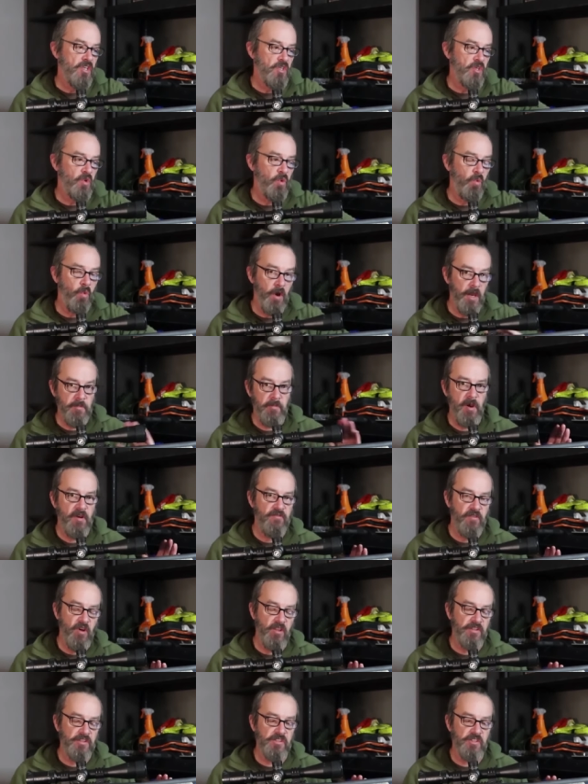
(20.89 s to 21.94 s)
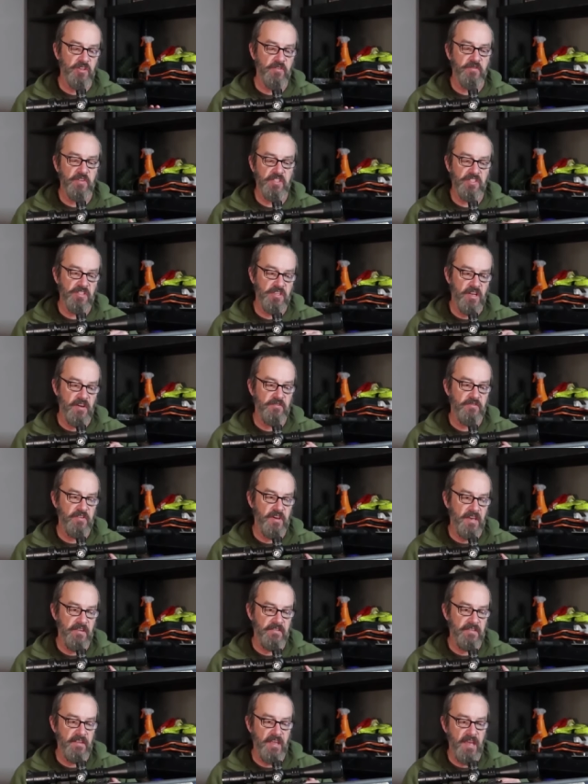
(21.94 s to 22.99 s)
you'll wipe off all the surface stuff,
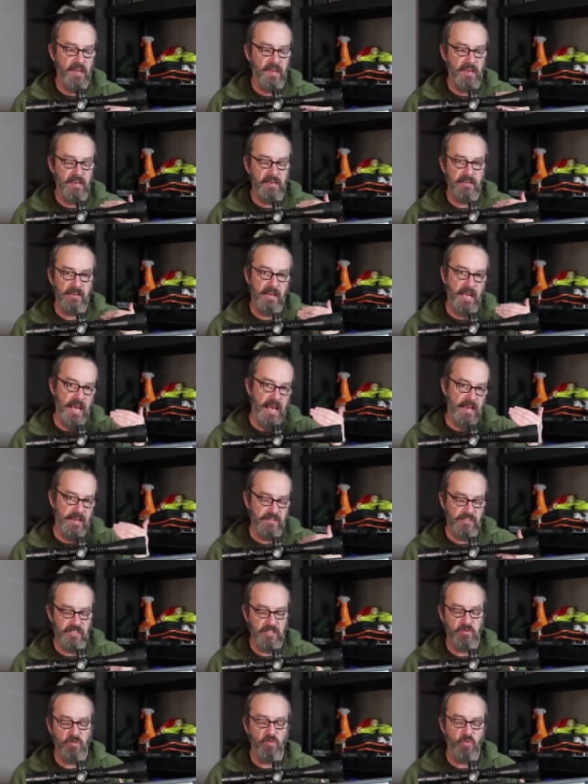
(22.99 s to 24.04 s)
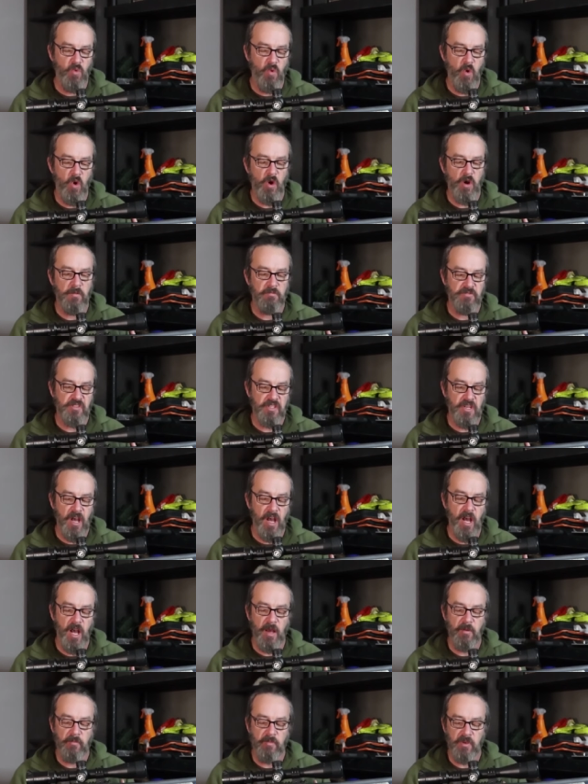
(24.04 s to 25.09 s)
and then as it warms
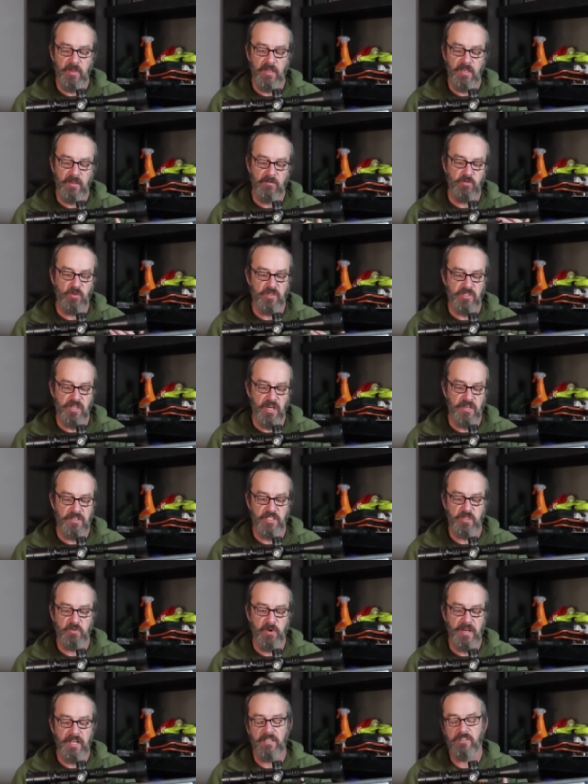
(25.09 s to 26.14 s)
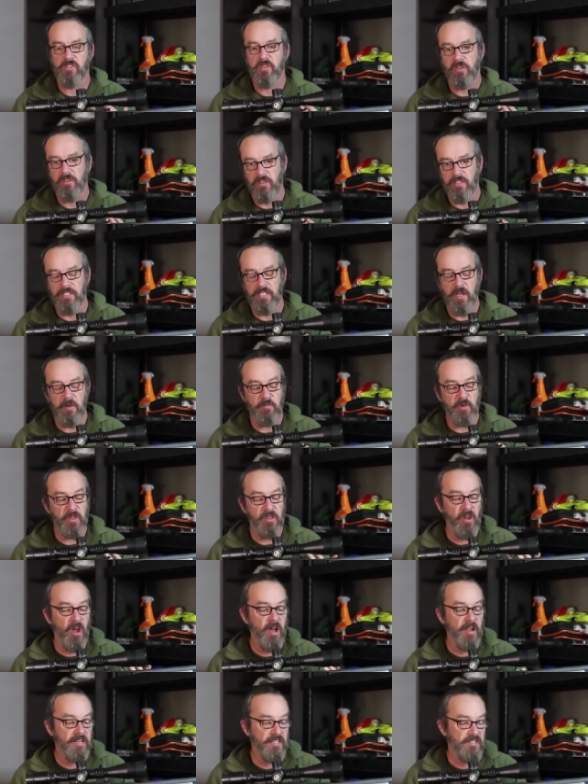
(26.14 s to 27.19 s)
up, it will start sweating, so you'll end up with
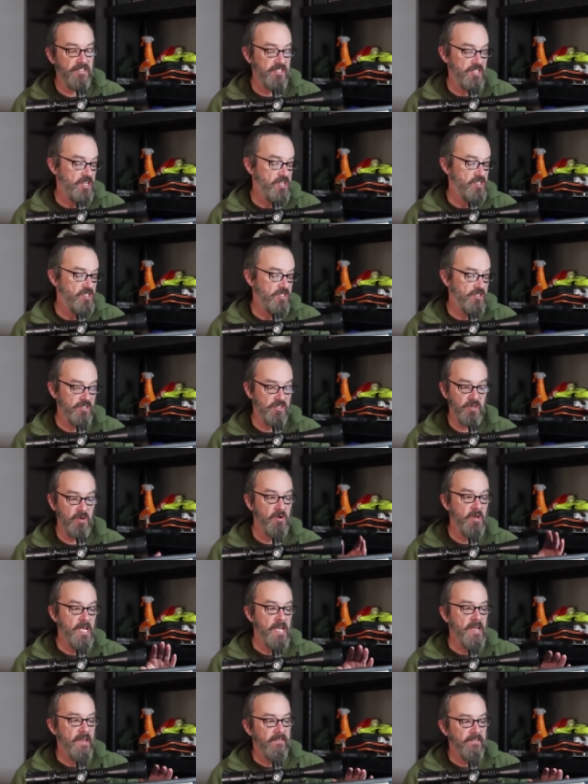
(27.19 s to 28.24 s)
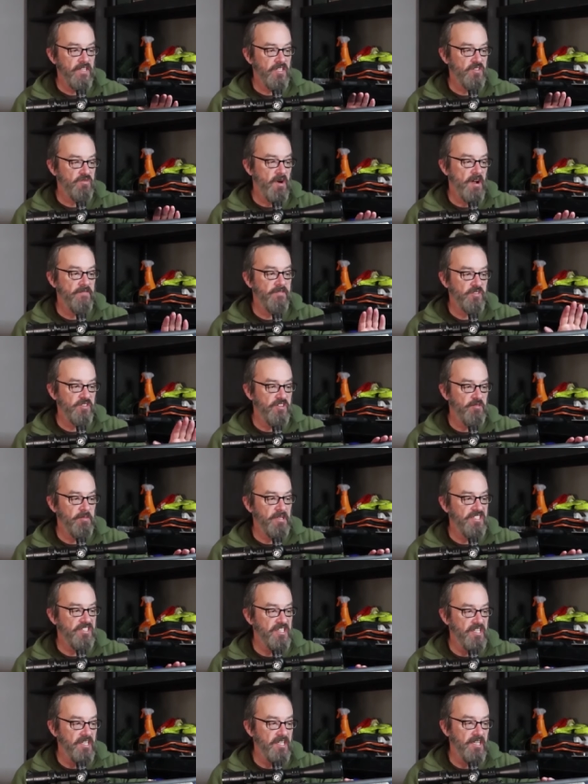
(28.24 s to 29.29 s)
condensation. So these rifles have
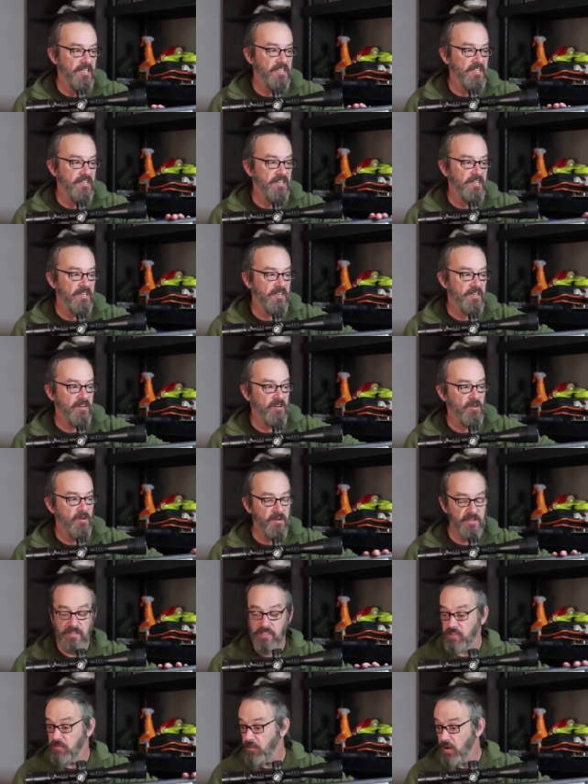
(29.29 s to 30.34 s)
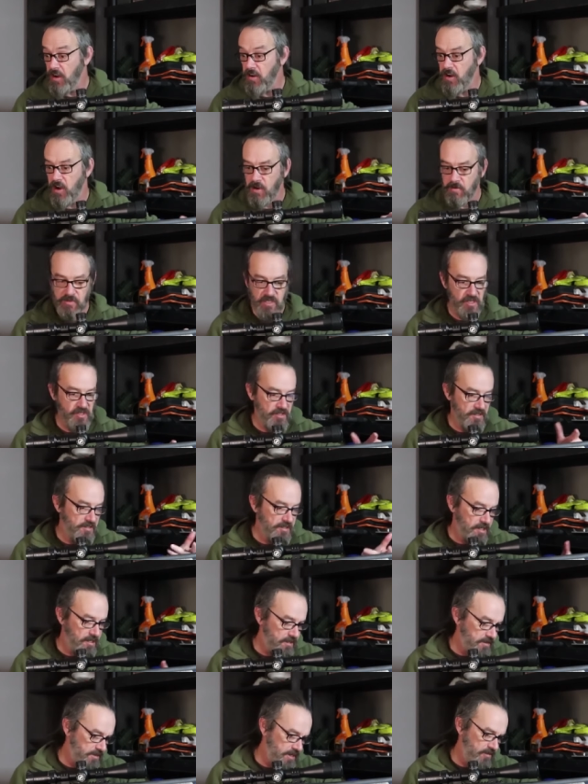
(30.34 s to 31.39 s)
been sitting in here, or these firearms, I should
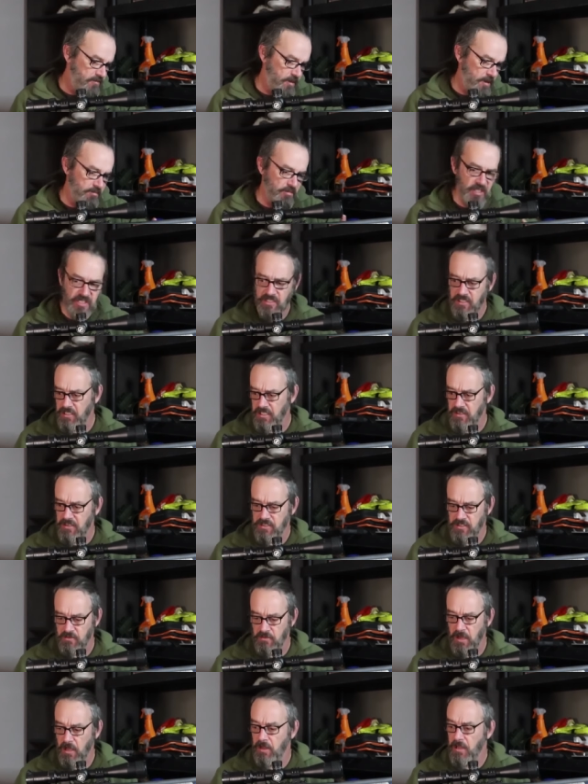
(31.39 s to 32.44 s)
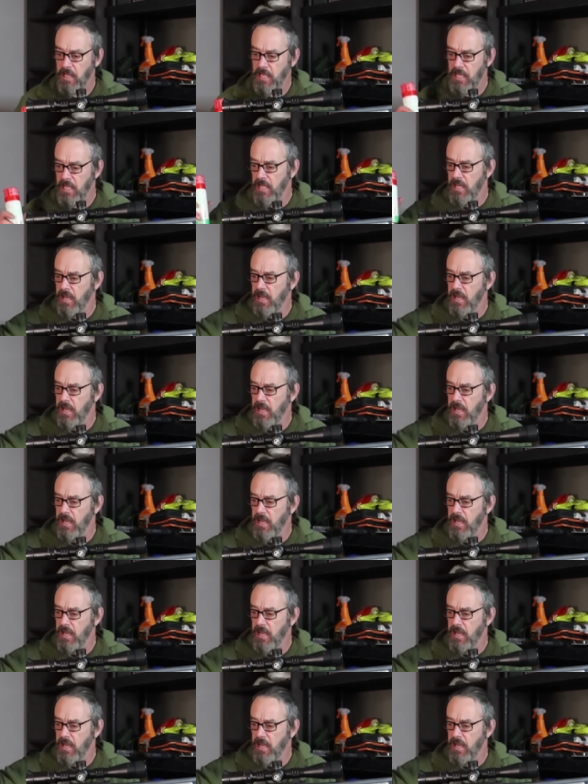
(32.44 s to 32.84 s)
say, because I have my pistol out as well,